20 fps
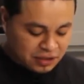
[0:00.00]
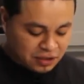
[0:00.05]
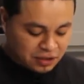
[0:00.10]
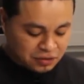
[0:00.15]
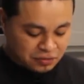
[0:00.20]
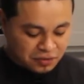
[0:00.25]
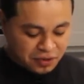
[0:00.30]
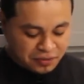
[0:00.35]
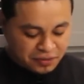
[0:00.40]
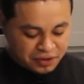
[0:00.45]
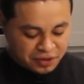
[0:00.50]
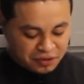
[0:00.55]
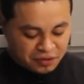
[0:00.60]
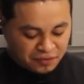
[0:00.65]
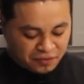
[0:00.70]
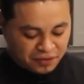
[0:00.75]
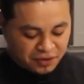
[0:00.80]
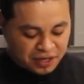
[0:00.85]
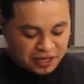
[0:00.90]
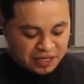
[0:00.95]
So what we do
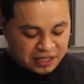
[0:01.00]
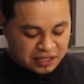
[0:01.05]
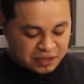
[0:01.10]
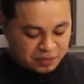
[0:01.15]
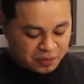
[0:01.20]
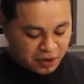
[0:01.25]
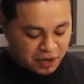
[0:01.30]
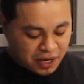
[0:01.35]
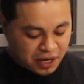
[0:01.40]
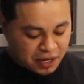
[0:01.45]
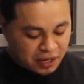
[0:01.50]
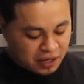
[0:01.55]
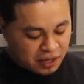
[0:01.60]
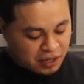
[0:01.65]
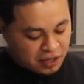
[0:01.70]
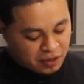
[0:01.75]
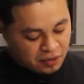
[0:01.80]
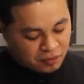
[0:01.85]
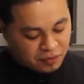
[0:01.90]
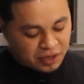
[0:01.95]
for this part,
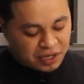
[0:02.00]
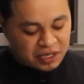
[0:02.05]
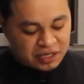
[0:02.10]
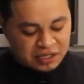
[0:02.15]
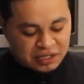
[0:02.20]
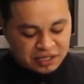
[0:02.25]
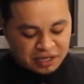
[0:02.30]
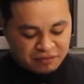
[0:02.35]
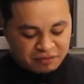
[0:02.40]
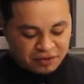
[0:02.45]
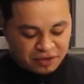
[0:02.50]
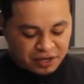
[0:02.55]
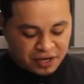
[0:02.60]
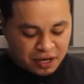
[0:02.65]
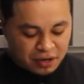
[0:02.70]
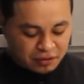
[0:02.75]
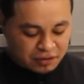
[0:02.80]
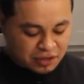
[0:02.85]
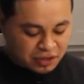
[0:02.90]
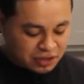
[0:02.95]
we're gonna save the
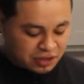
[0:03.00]
yolks,